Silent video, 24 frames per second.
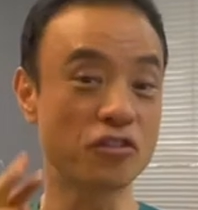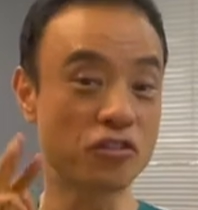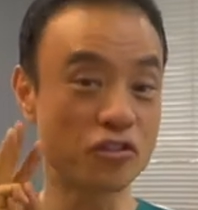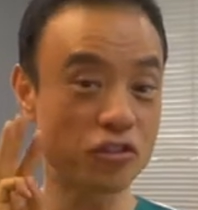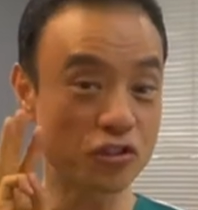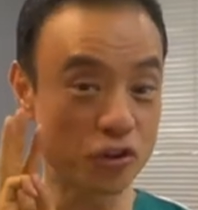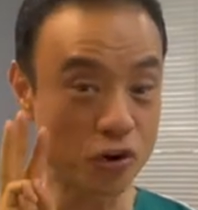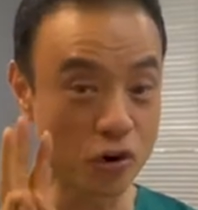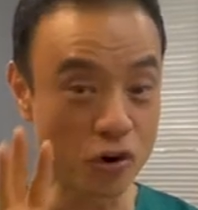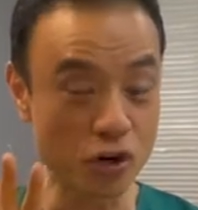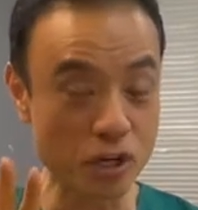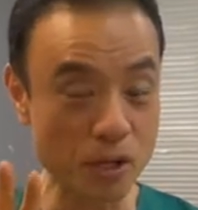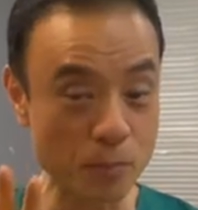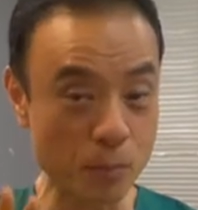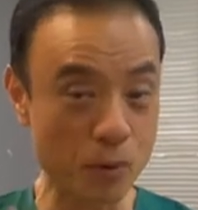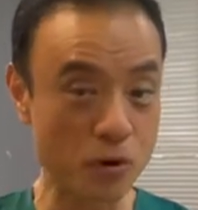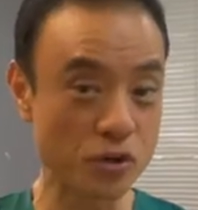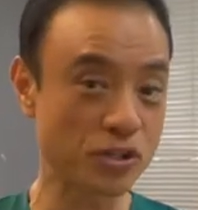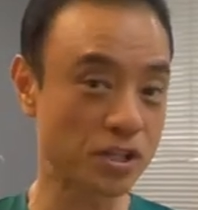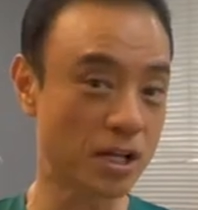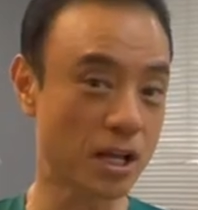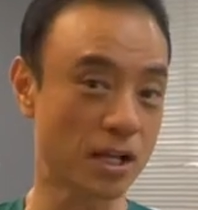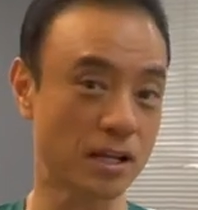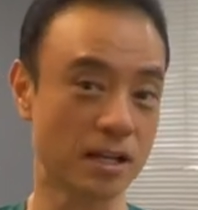
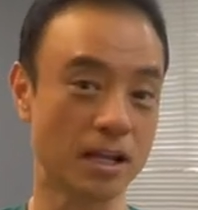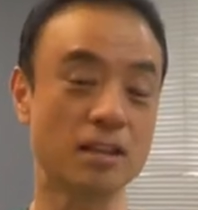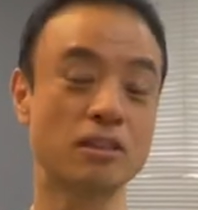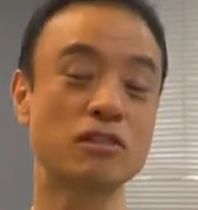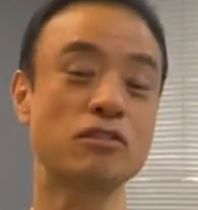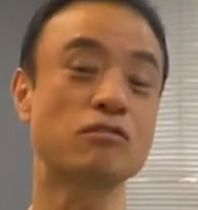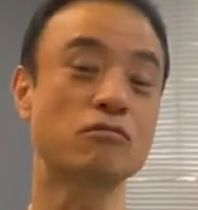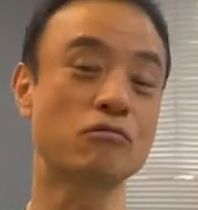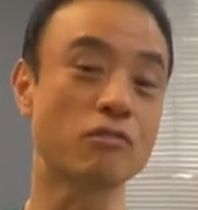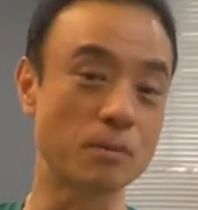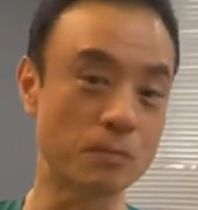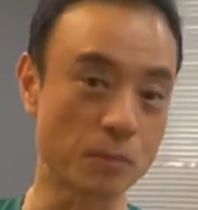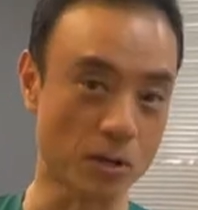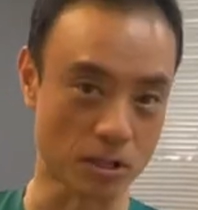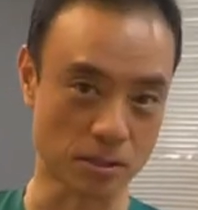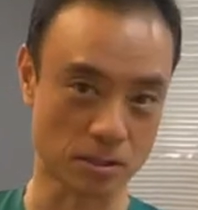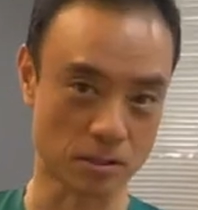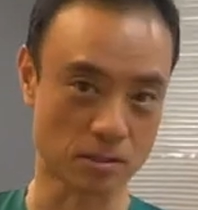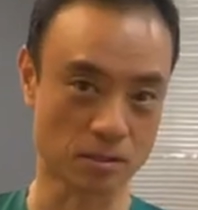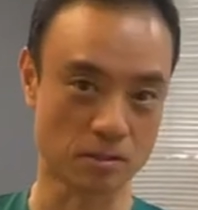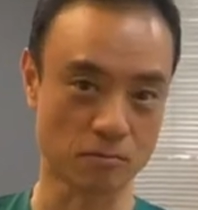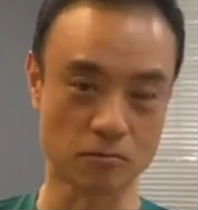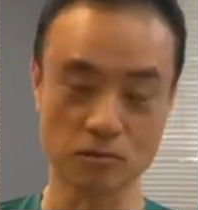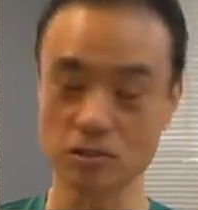30% in three months,
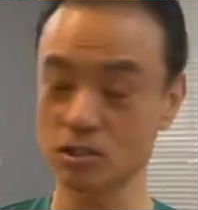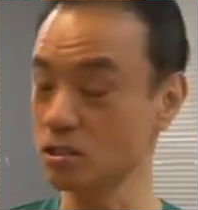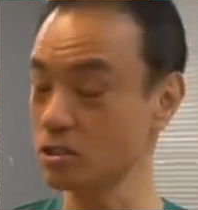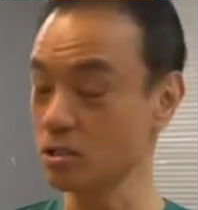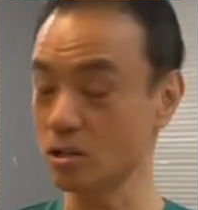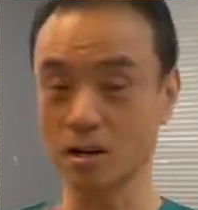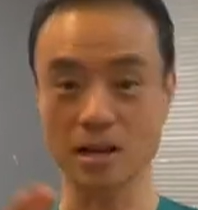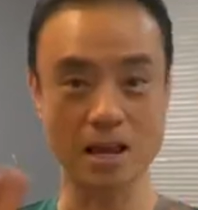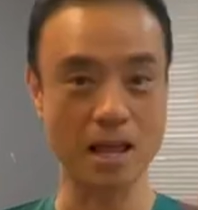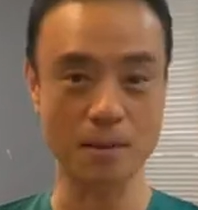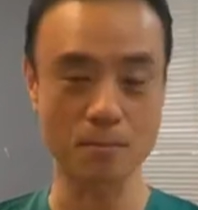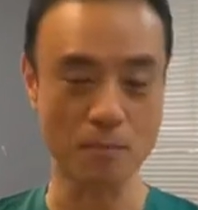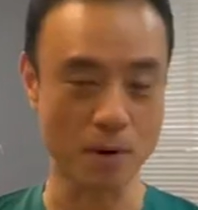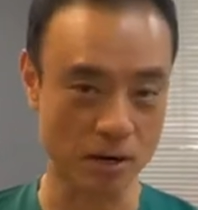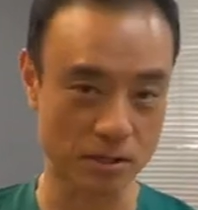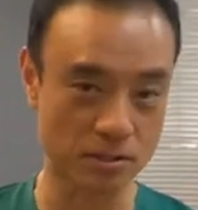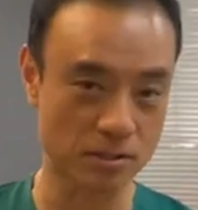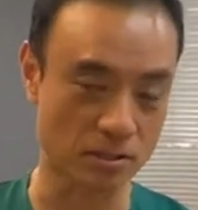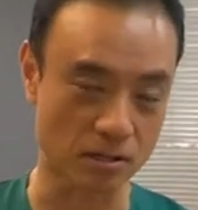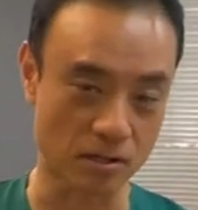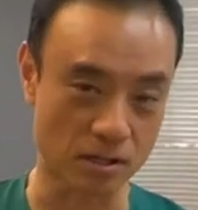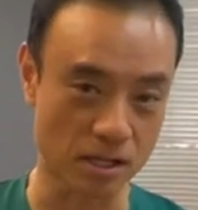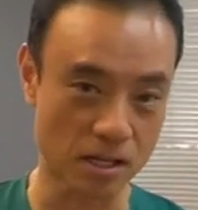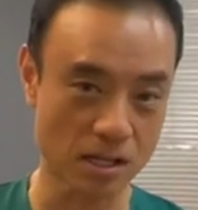which is a landmark
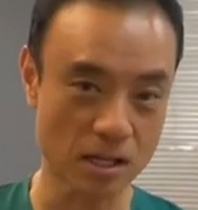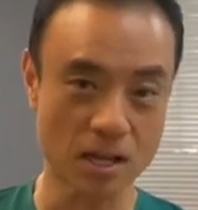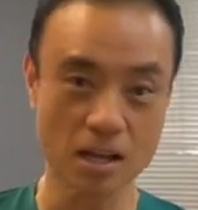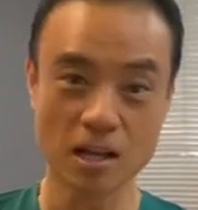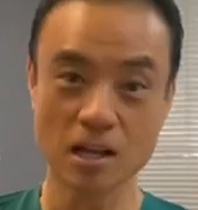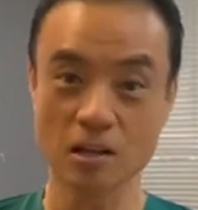study,